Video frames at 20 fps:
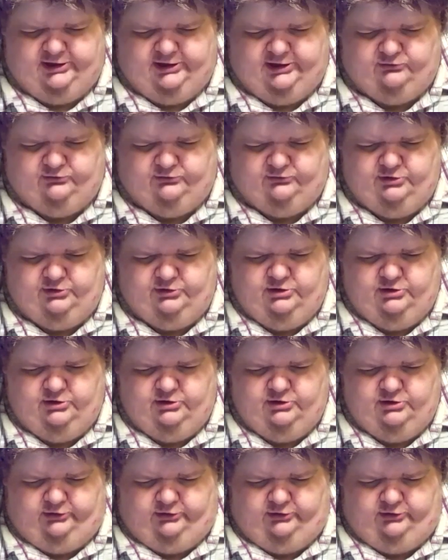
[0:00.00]
The Arctic
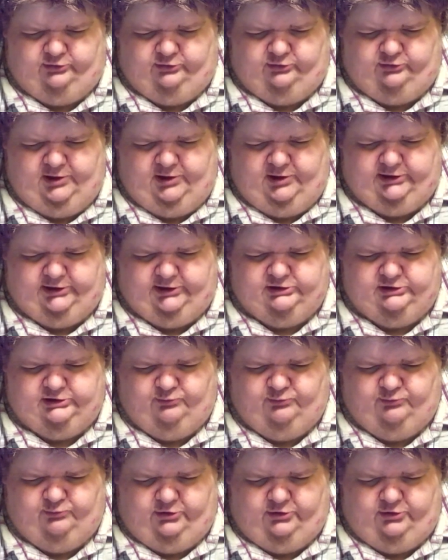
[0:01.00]
Pack
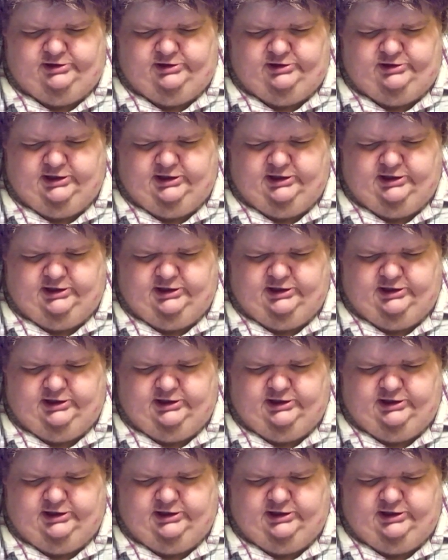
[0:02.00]
Napoleonia